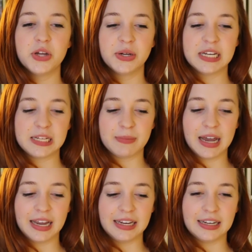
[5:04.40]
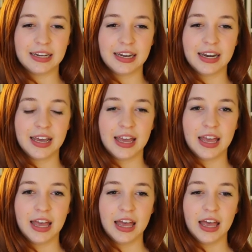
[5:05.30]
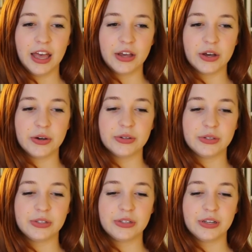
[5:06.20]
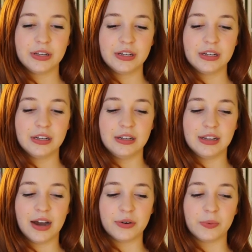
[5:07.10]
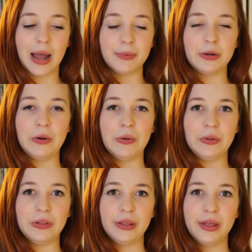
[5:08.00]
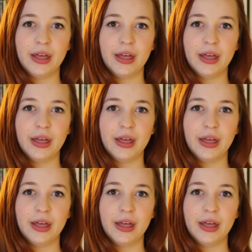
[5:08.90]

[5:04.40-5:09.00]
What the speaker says: darkness mine goes down a rabbit hole